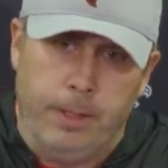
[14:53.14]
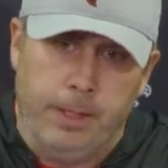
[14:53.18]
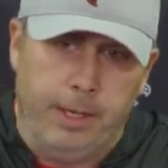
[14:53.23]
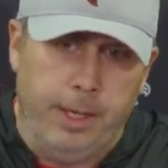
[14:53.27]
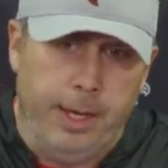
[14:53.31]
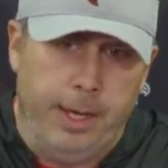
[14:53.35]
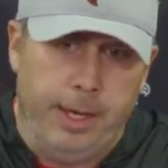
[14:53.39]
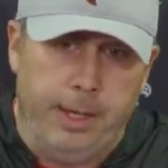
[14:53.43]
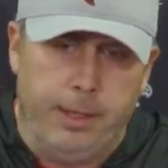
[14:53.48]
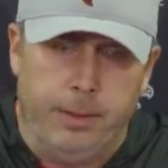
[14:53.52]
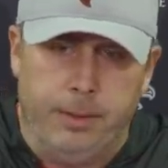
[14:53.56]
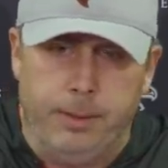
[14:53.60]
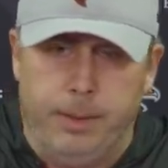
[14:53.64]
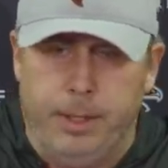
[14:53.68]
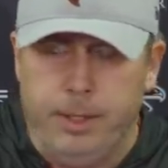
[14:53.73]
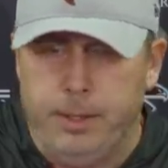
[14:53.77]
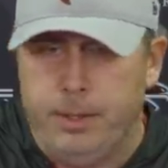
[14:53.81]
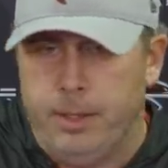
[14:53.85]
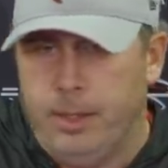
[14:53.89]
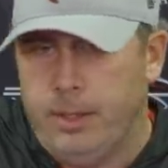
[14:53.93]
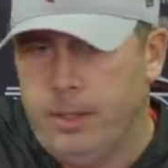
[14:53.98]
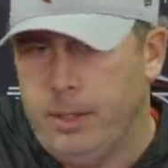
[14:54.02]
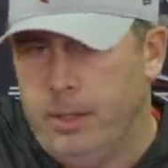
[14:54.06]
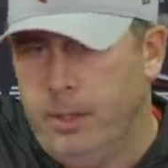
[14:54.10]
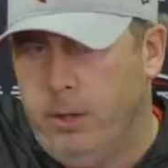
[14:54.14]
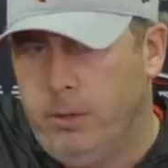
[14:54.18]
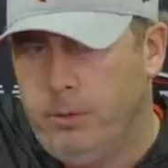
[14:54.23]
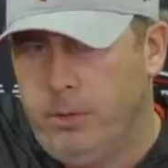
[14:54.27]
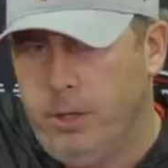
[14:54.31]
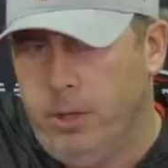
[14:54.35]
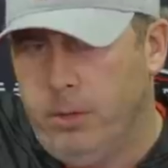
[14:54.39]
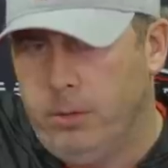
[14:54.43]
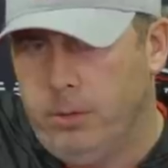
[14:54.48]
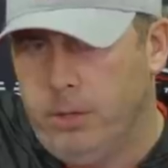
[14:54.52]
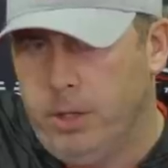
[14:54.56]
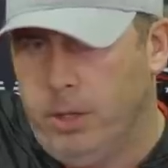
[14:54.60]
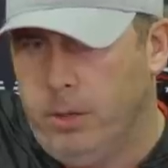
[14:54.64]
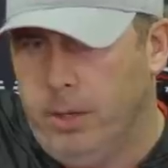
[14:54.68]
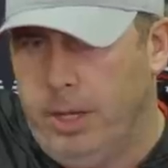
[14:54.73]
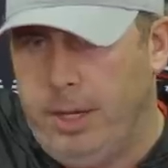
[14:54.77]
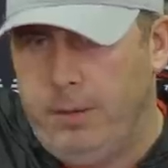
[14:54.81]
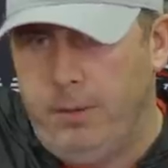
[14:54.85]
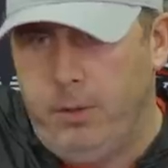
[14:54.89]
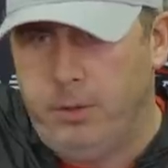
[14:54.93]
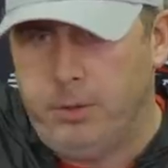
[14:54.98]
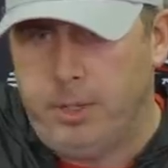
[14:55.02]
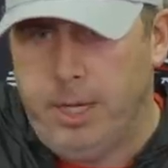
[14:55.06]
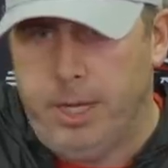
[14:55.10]
Yeah, it, it, you know, Joe Joe will
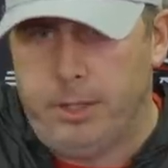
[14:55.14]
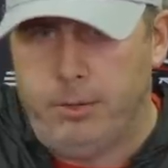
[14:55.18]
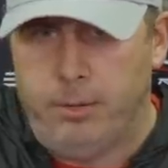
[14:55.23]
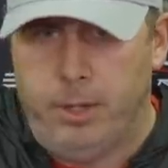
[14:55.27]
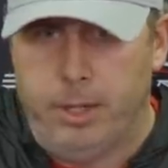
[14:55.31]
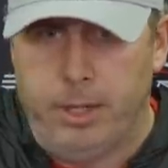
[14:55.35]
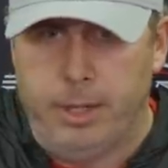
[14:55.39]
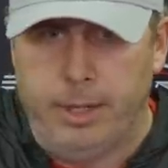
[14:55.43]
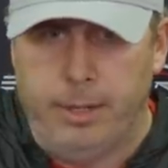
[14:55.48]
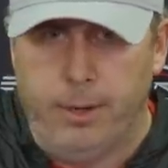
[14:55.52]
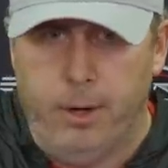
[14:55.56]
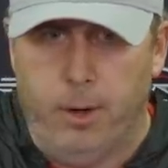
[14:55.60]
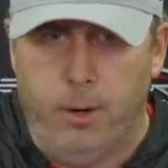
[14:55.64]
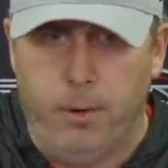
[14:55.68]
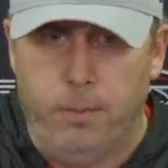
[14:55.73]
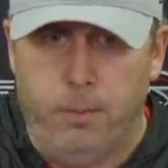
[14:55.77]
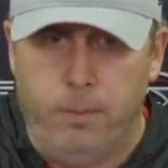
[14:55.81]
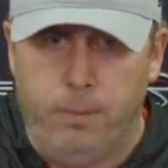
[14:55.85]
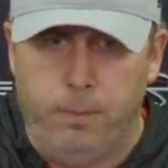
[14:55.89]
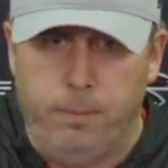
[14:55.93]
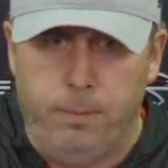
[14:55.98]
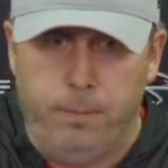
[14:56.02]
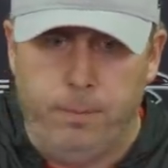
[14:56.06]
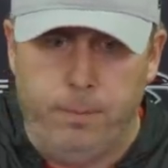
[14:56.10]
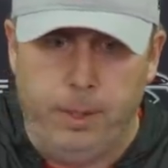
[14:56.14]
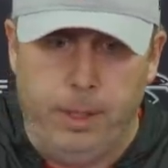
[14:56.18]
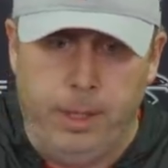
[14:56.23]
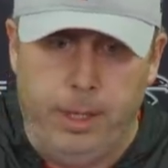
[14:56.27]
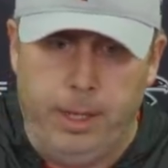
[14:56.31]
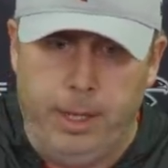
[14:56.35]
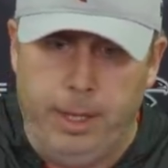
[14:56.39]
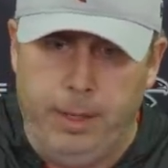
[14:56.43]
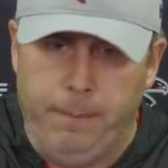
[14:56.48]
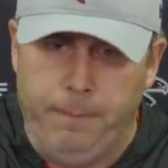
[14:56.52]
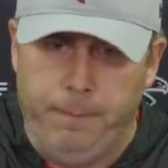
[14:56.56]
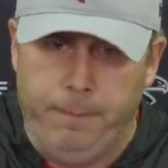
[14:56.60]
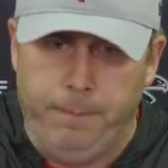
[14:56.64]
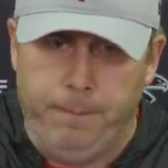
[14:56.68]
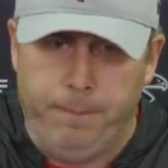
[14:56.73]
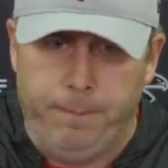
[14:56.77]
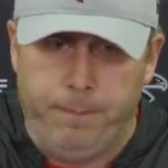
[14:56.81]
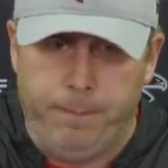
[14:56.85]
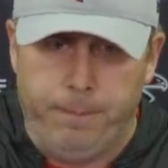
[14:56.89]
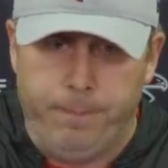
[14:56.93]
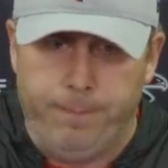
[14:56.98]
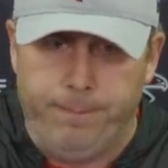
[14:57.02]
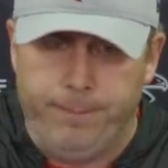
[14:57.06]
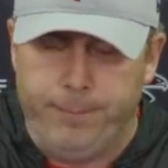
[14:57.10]
have those guys ready to go. Um,
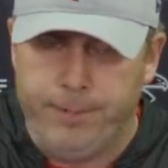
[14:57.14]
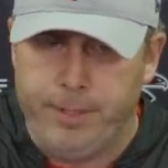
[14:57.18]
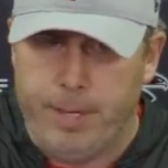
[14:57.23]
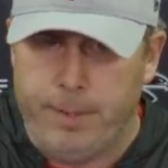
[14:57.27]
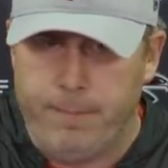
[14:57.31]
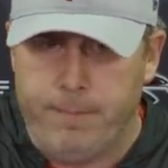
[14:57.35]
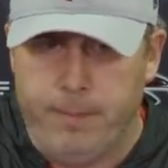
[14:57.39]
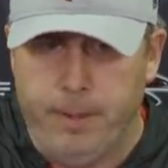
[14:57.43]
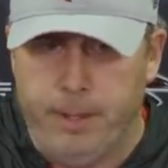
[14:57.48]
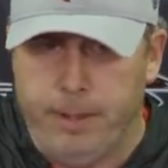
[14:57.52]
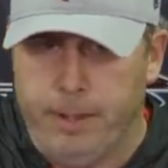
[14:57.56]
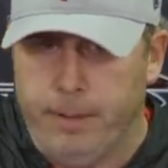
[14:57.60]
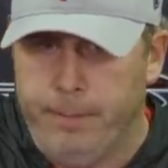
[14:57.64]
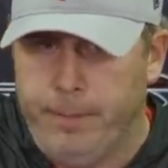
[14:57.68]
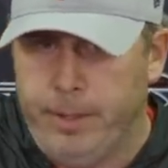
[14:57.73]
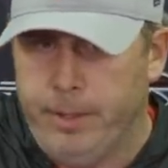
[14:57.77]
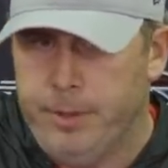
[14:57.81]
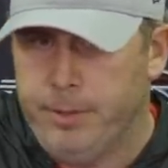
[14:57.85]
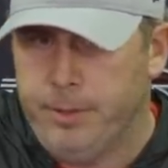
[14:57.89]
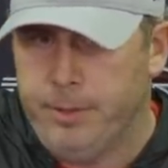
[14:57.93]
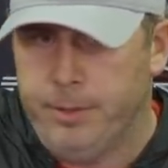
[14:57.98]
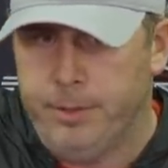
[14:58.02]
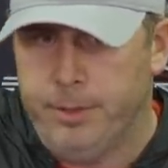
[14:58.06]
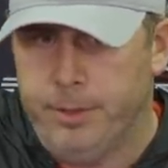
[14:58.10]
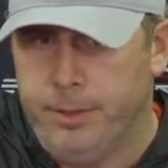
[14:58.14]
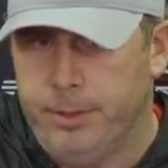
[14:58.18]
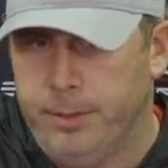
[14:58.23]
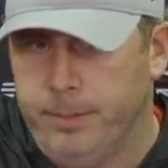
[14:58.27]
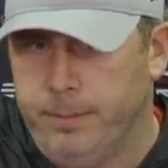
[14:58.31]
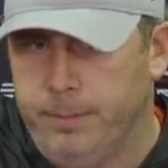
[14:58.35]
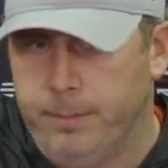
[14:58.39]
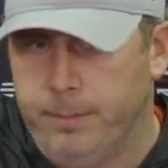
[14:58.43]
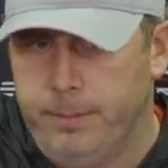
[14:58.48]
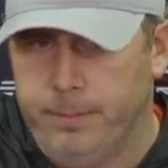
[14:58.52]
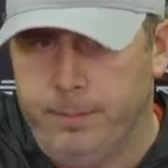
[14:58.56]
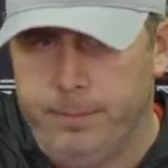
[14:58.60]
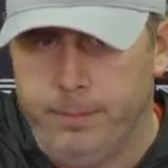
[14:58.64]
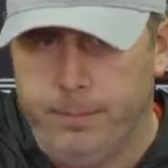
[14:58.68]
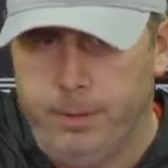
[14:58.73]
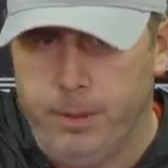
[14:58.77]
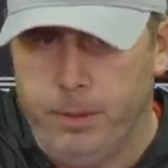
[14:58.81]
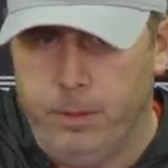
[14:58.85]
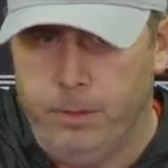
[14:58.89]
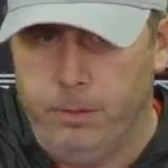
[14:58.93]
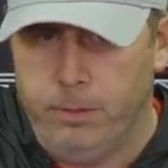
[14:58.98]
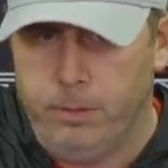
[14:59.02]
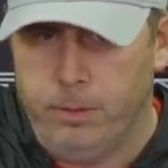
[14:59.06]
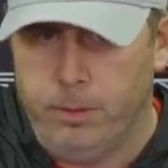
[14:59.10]
same thing. I mean, this is a you
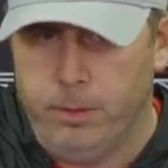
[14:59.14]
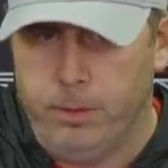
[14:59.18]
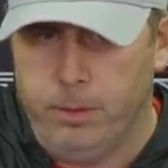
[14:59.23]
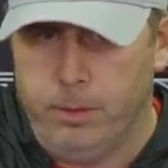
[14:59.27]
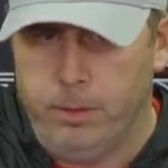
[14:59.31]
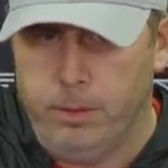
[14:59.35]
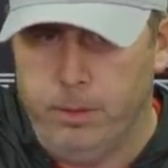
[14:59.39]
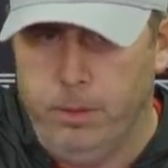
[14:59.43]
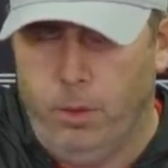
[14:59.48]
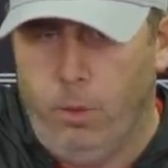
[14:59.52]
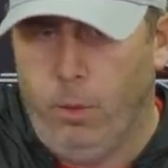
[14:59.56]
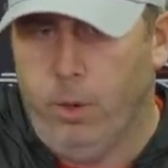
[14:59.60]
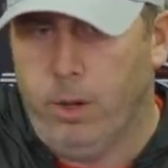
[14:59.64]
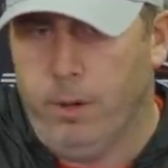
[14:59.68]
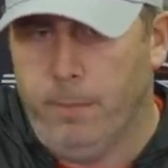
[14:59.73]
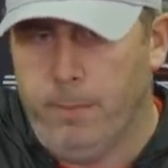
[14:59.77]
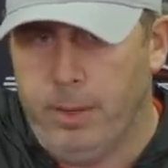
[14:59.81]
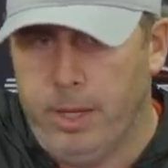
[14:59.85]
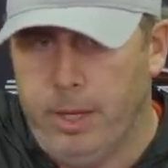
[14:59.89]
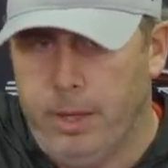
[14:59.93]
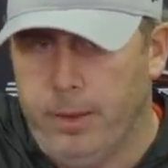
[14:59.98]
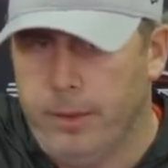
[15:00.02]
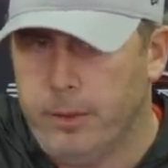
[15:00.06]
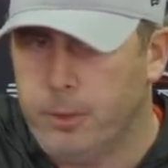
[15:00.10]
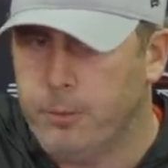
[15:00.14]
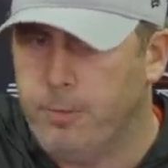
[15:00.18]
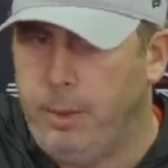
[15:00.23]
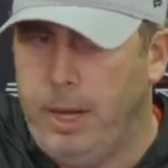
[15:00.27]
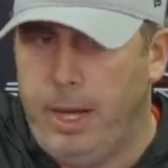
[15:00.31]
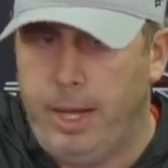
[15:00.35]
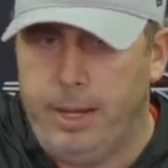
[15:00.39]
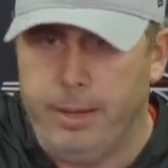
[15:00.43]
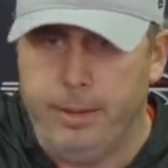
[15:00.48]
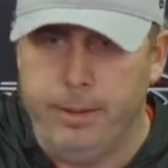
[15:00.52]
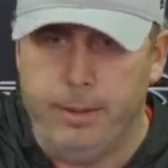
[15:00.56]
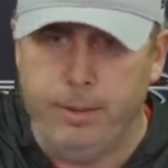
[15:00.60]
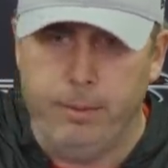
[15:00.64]
know you don't want to be in this spot,